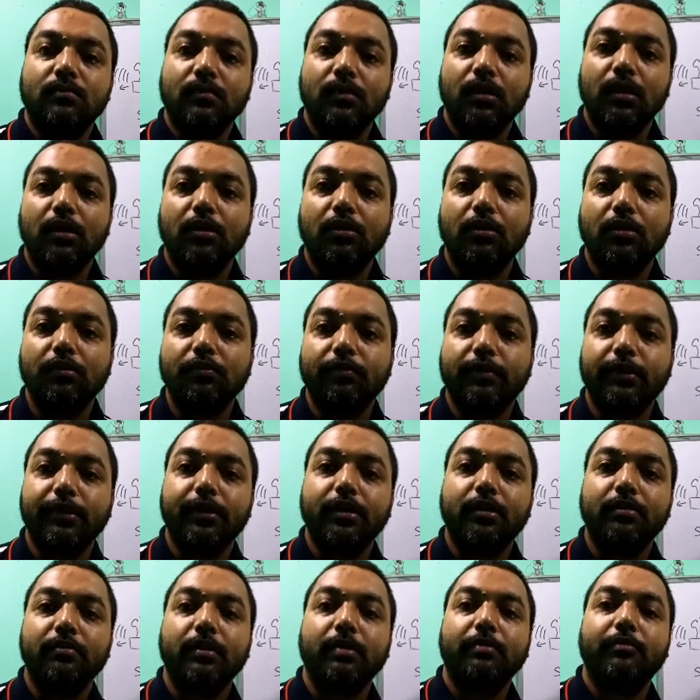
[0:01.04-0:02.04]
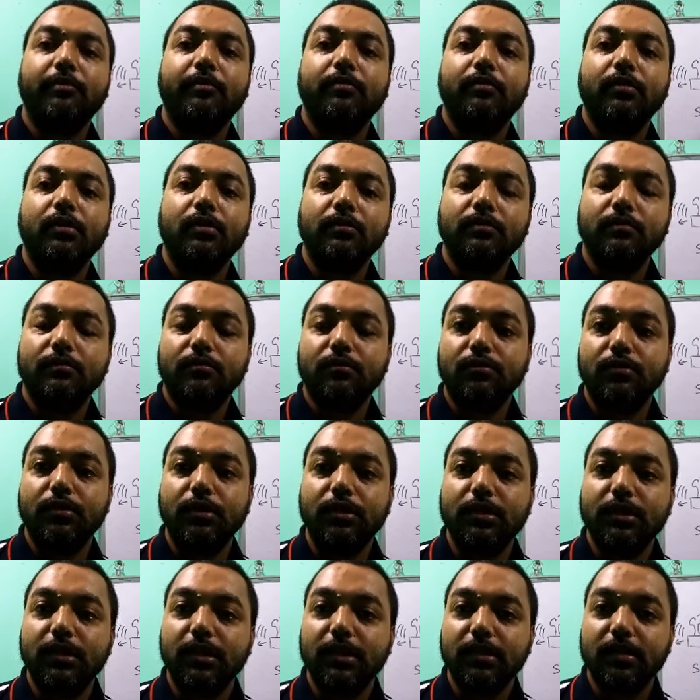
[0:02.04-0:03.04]
Hello and welcome everyone to
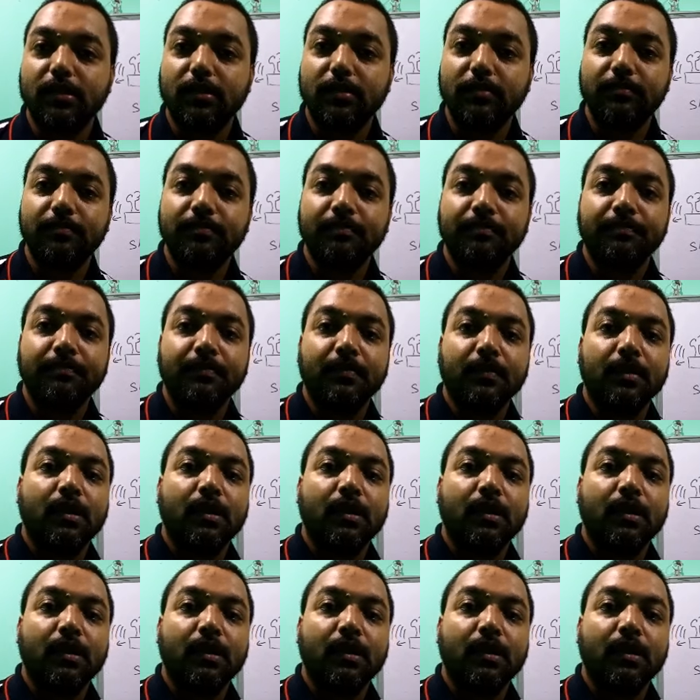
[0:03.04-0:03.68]
this session.